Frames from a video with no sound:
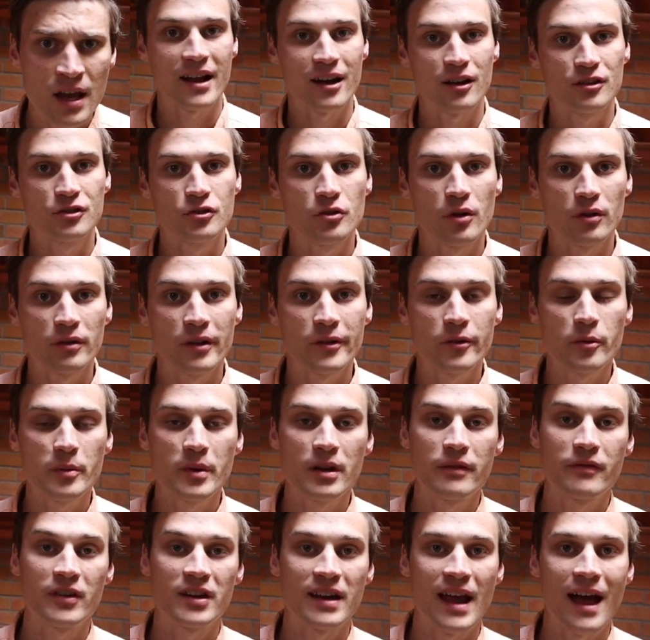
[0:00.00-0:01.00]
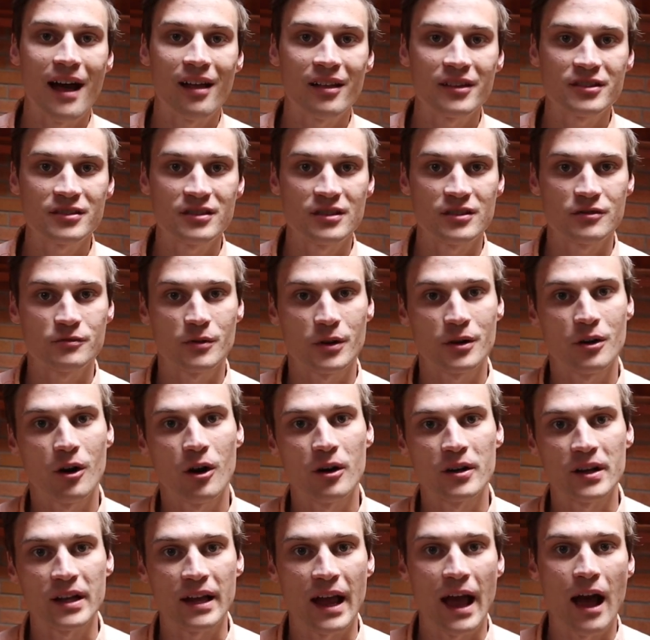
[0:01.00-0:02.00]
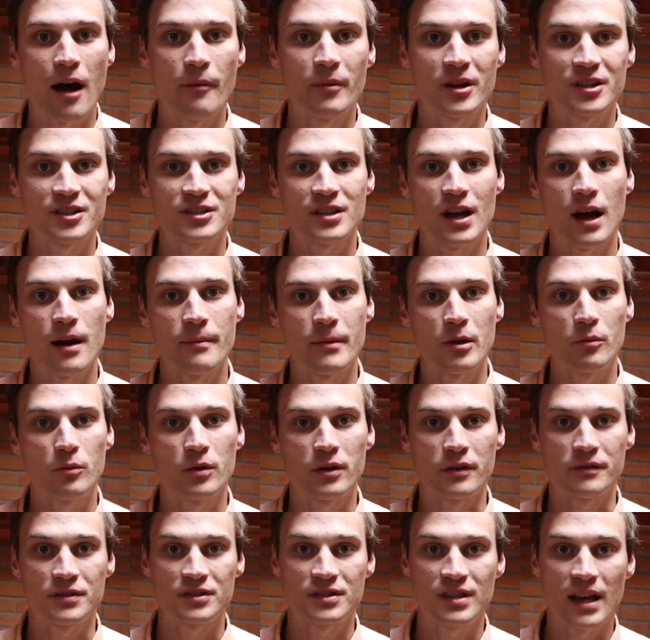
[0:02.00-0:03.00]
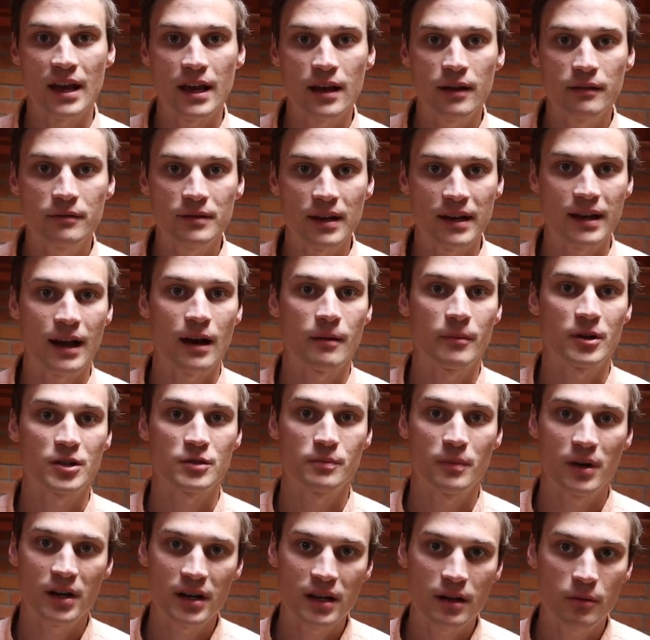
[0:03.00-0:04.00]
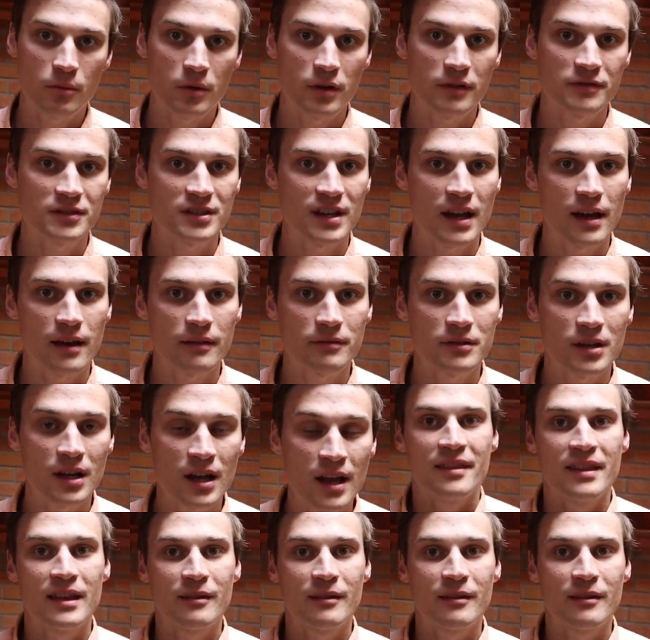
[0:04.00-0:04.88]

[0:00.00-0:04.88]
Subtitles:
And I'll do a little bit of analysis regarding how much time it would have saved and how much money it would have saved.